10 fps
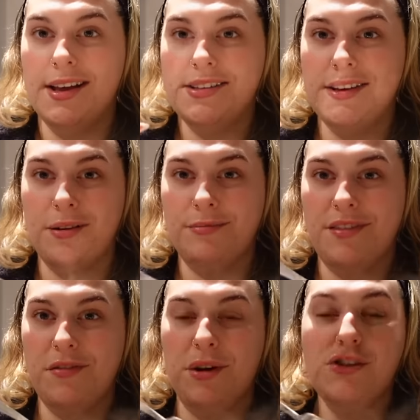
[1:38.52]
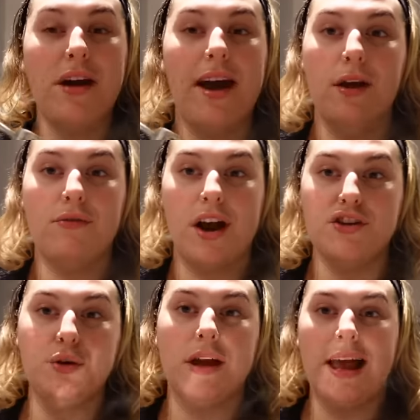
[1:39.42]
So, if you want to try
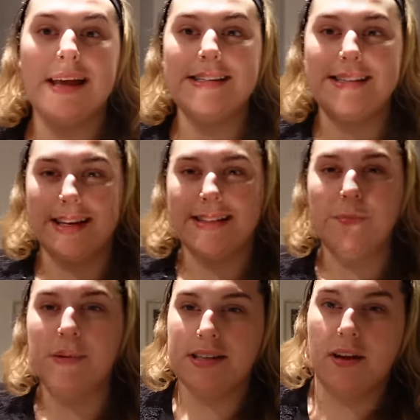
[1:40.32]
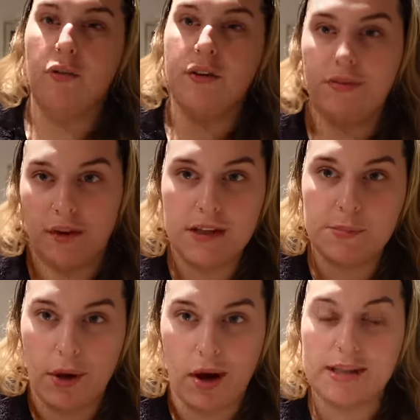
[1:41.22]
HelloFresh, you can get 60% off your
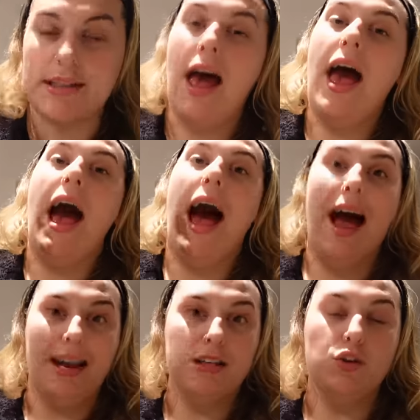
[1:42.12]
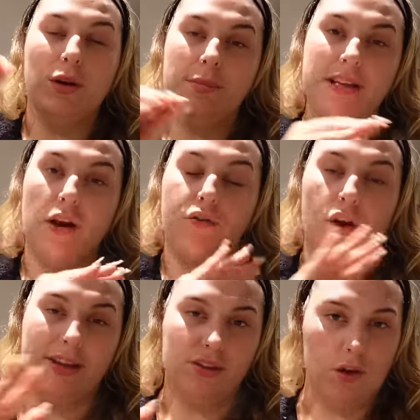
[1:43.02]
first box and 20% off your
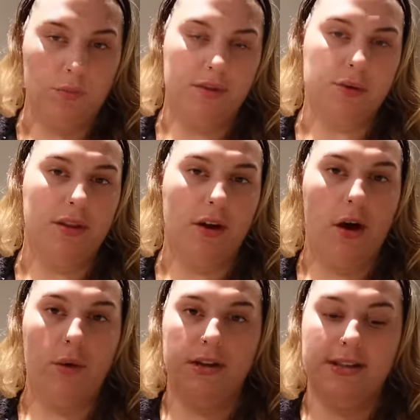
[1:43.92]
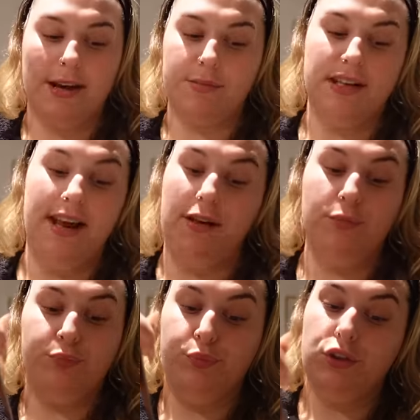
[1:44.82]
next 2 months with the code TAMSINHILL.
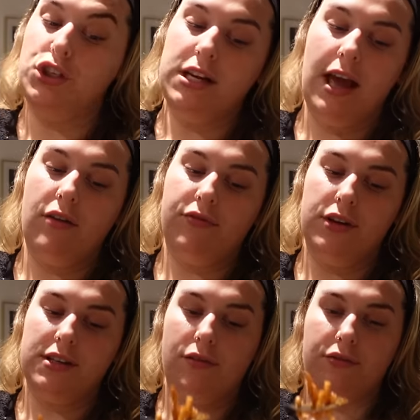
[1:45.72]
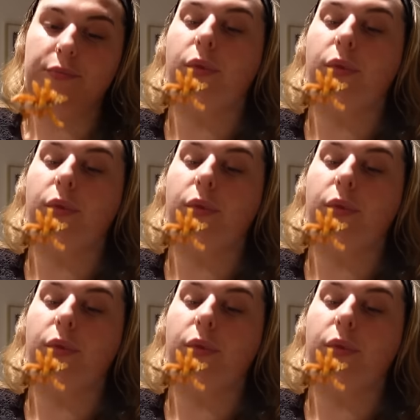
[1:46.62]
So check it out for yourself.